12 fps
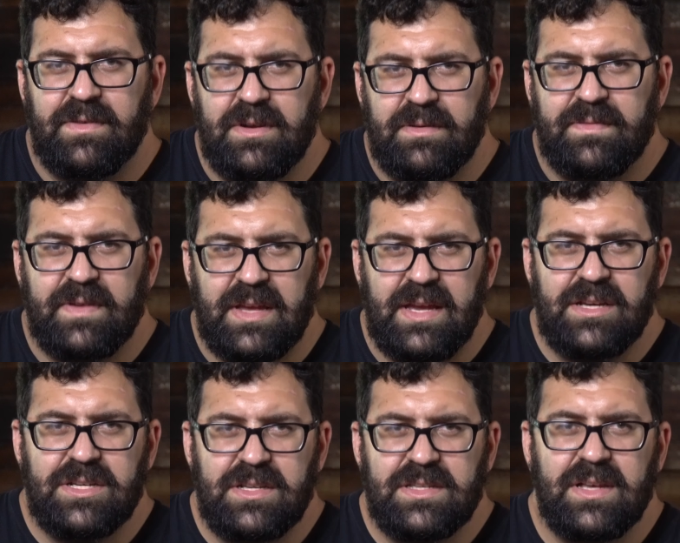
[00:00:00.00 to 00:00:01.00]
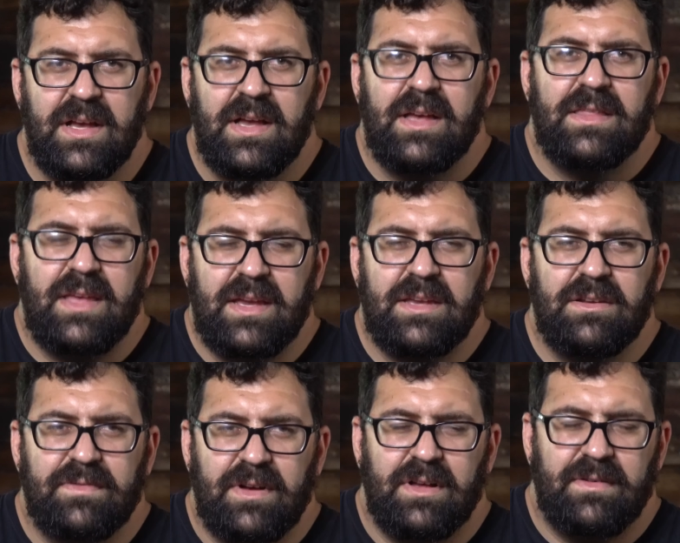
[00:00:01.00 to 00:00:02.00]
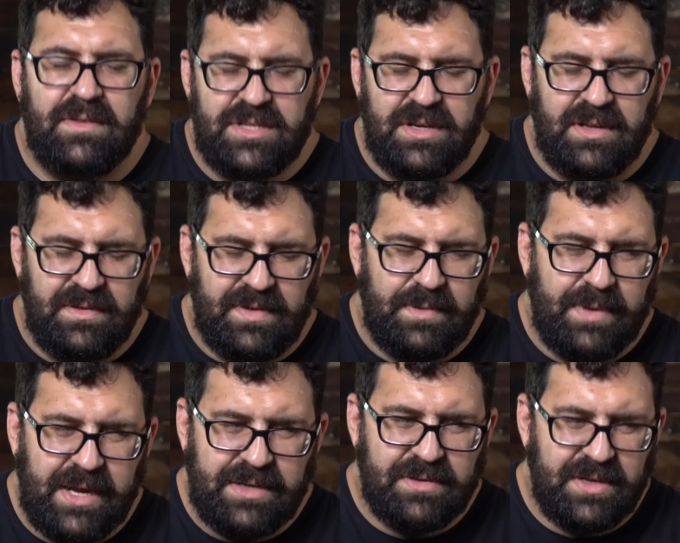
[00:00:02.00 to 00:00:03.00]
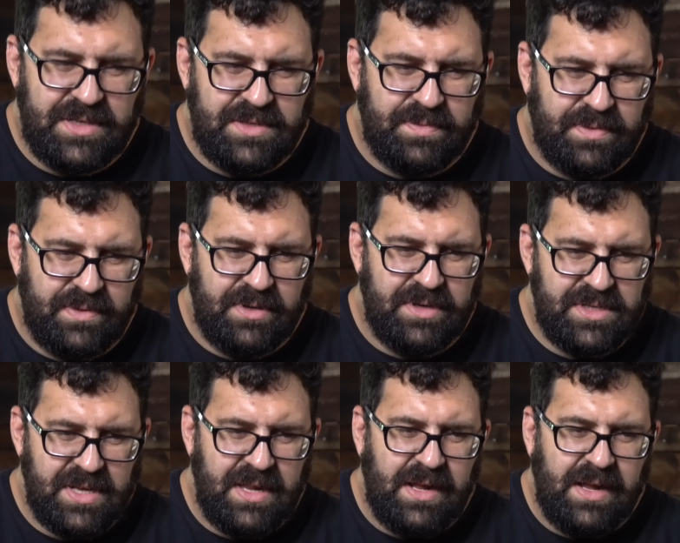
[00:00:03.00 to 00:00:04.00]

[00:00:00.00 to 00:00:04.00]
for notifications. Thank you to all, to all of our Patreon supporters.